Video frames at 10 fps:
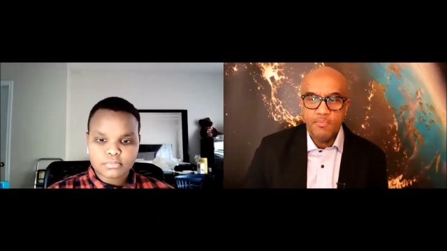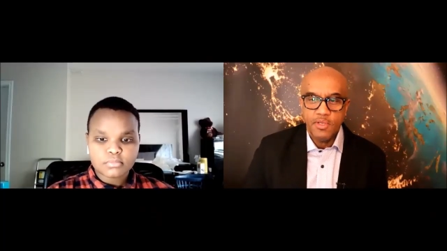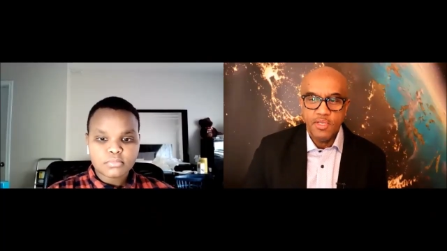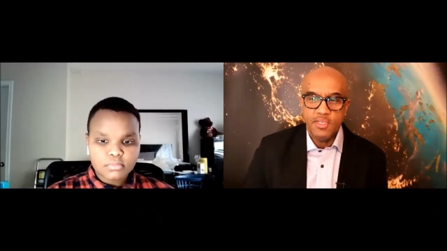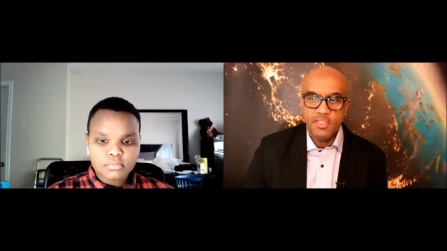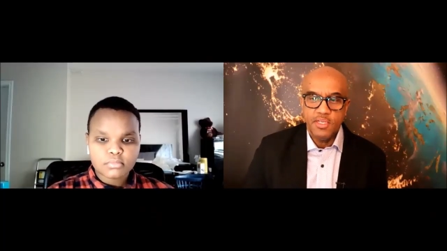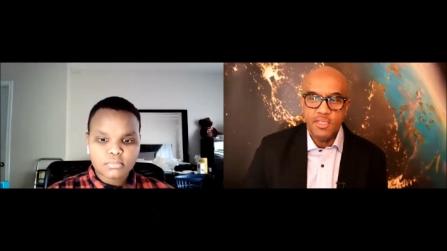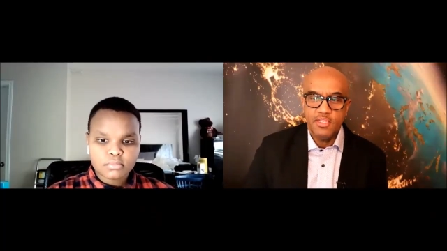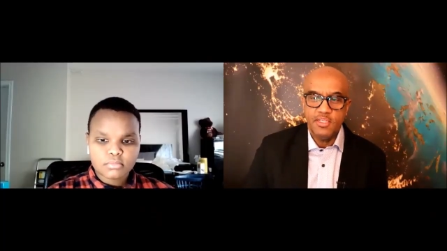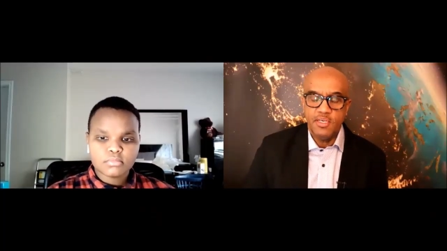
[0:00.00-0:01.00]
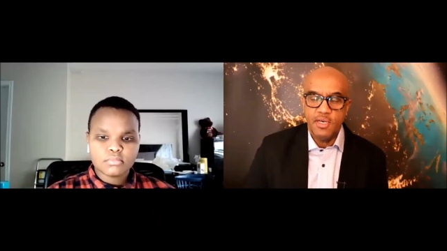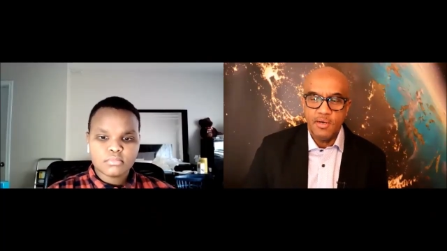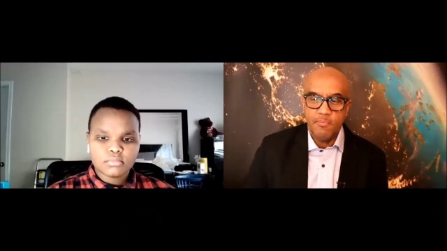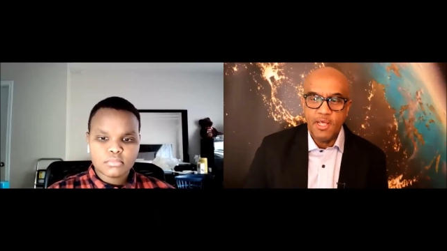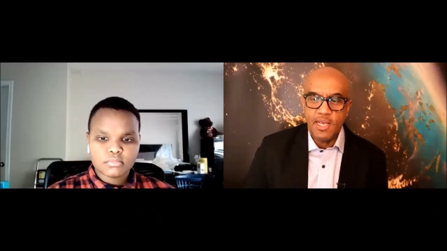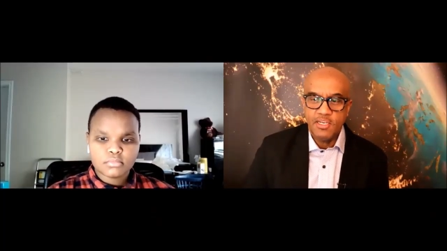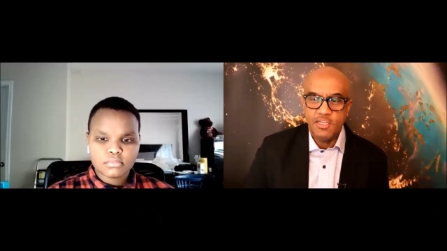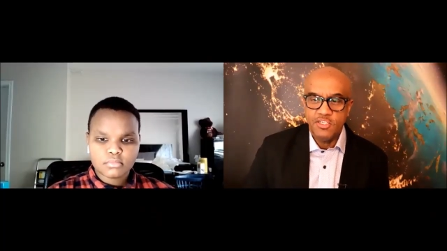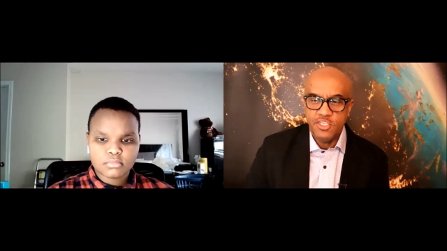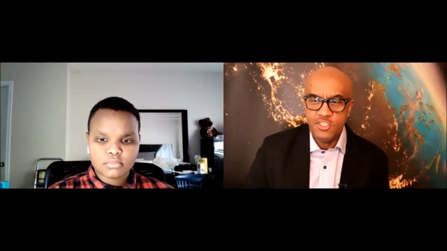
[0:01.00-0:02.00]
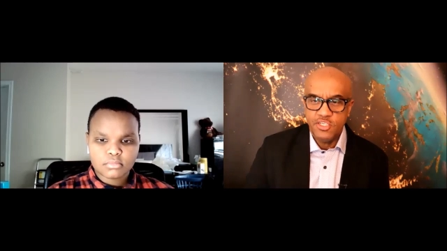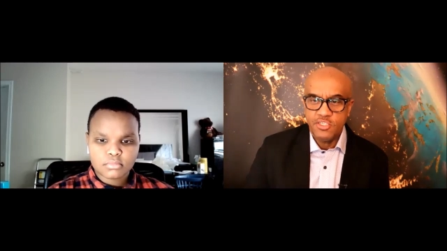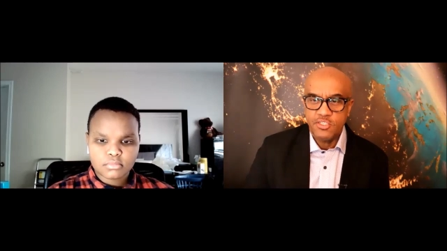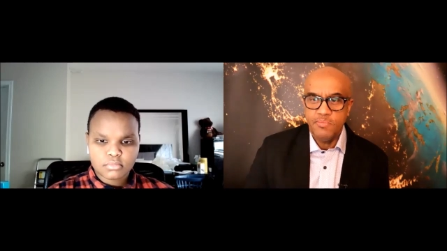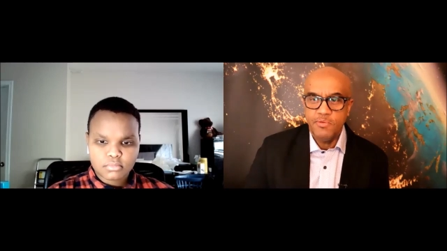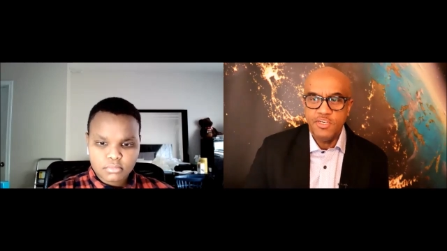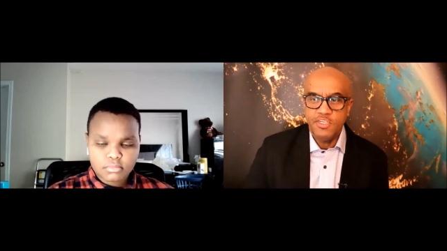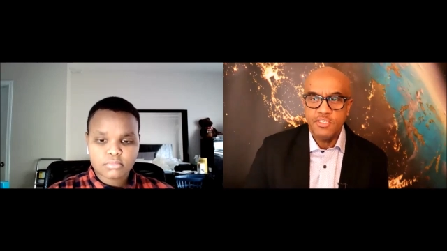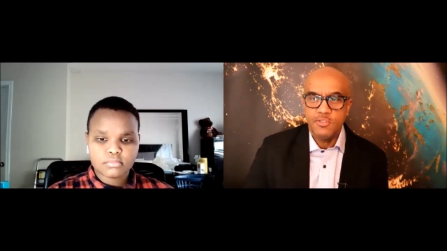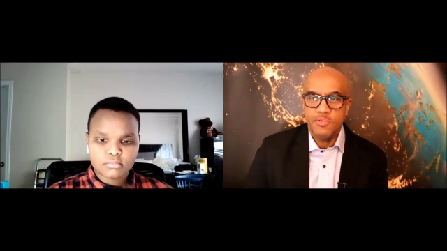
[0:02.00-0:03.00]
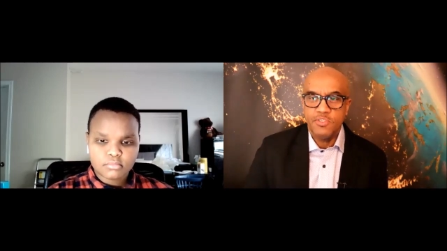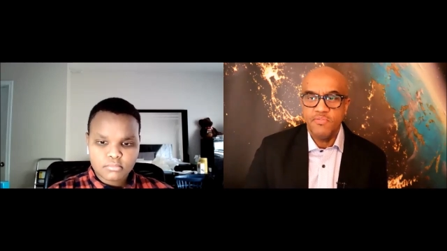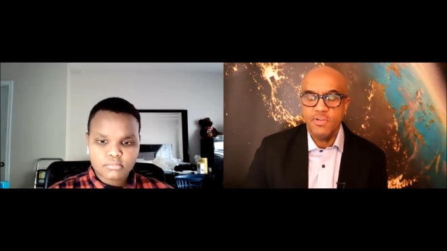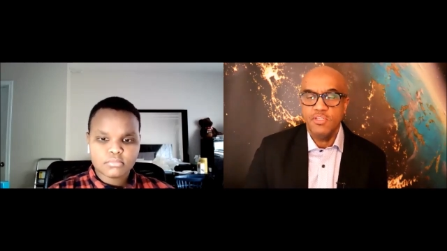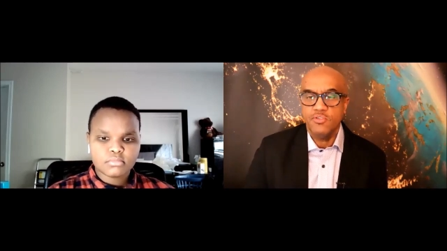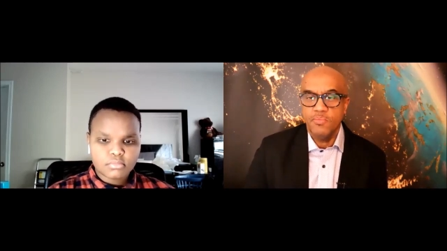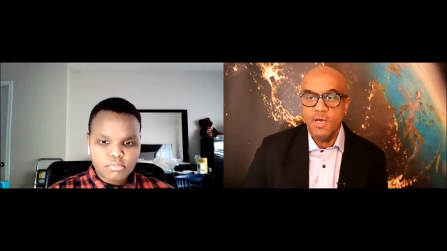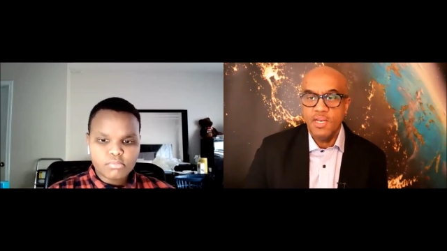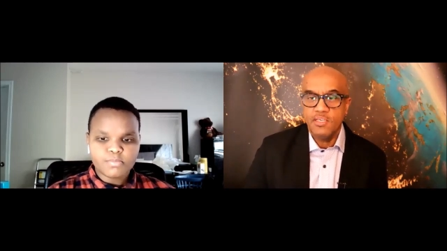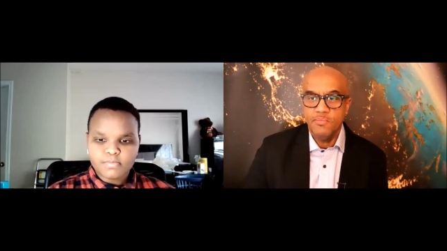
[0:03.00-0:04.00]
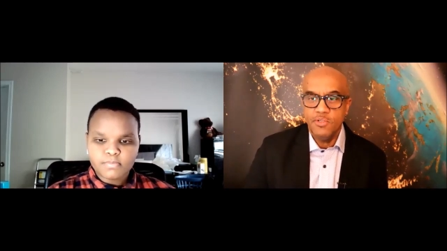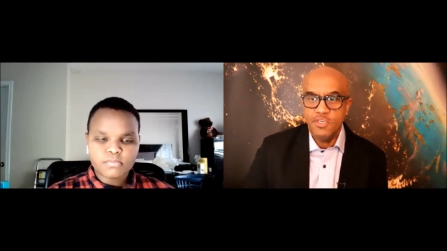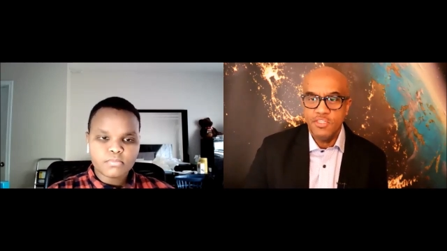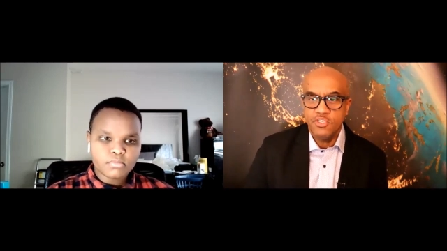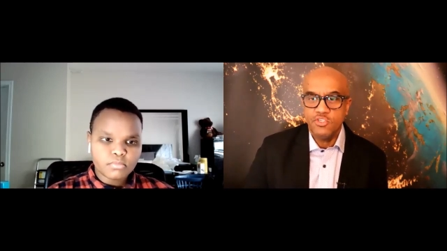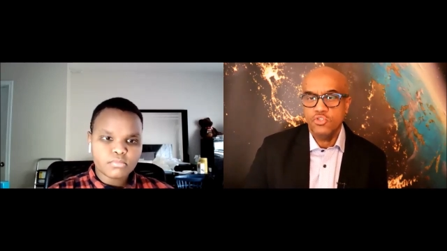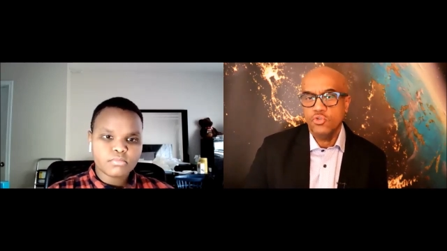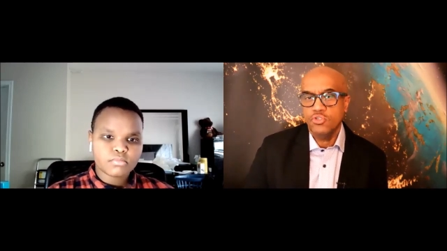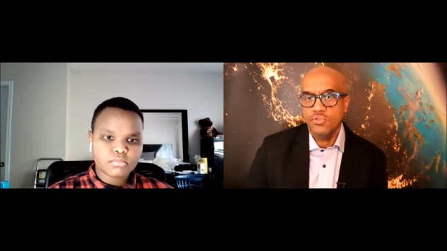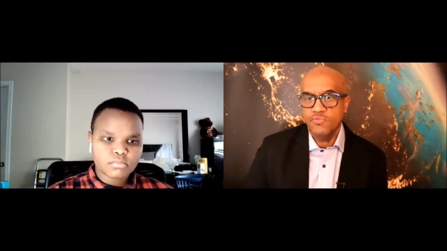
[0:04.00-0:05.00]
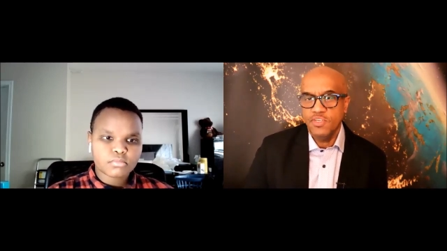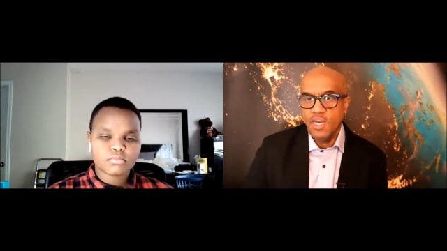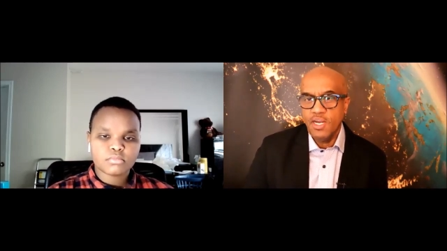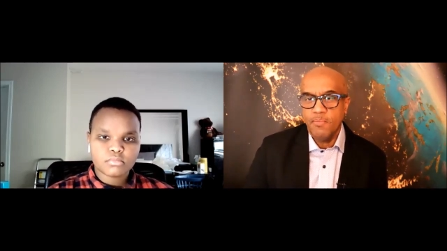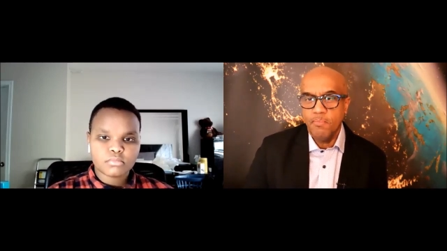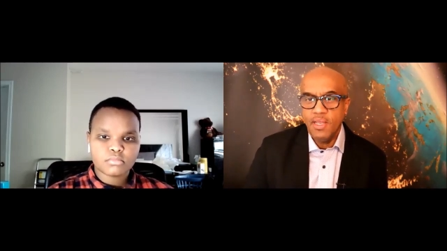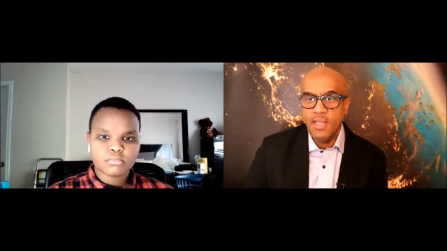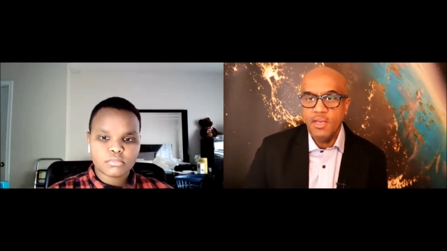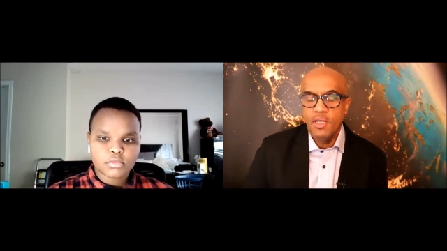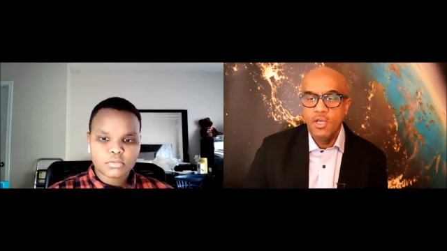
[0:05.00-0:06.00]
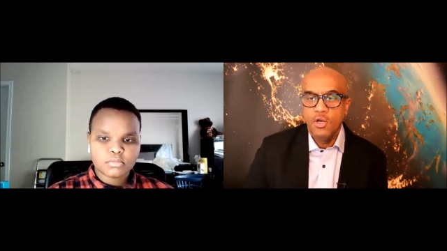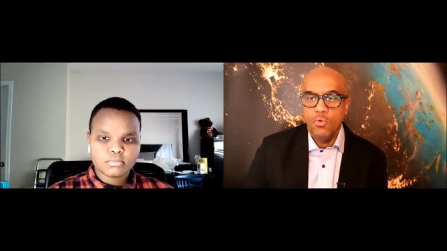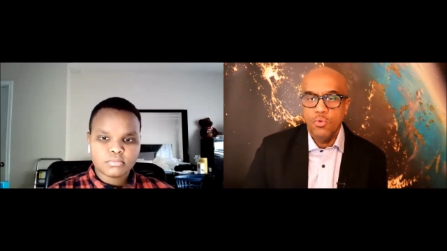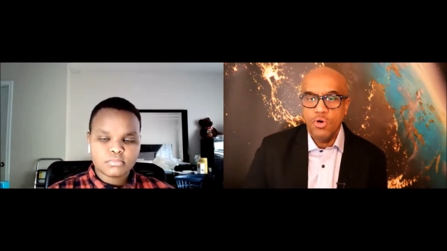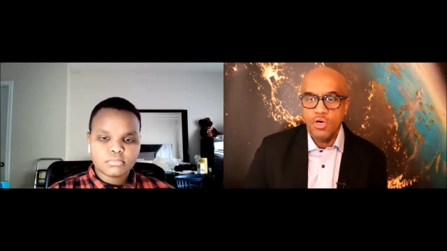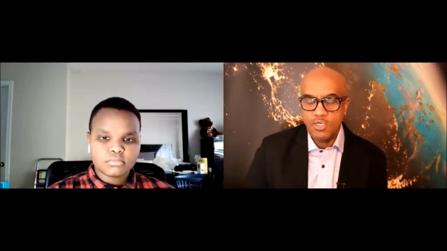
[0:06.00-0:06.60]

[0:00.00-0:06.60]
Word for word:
Speaker 1: in in the uh, Black and Indigenous communities, specifically Somali community, there's this course of young men who are